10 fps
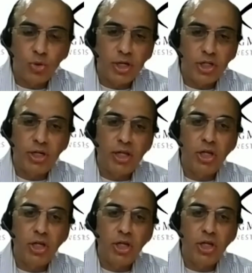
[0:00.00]
situation
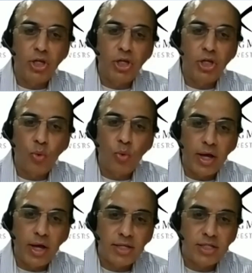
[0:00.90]
in the US,
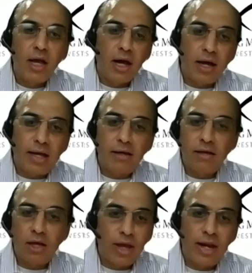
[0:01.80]

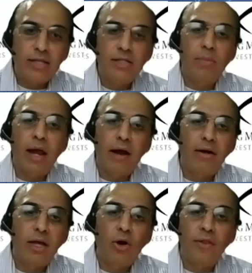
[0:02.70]
getting some
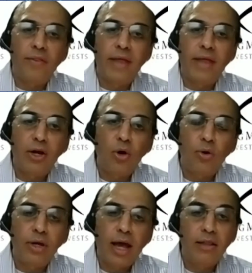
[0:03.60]
clarity on that note.